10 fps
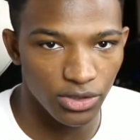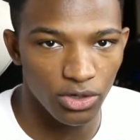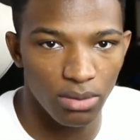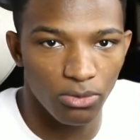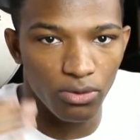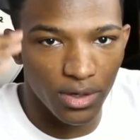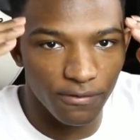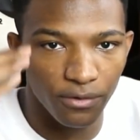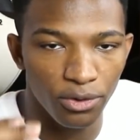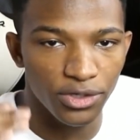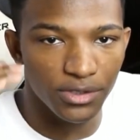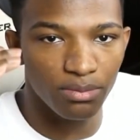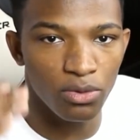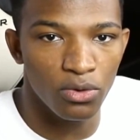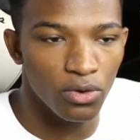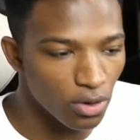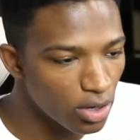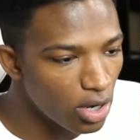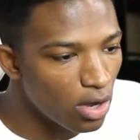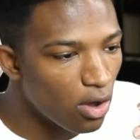I'm going to focus more
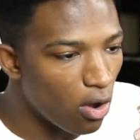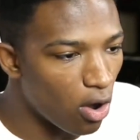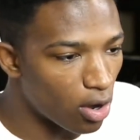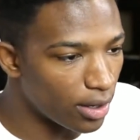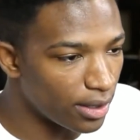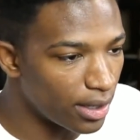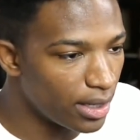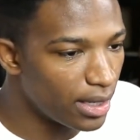on,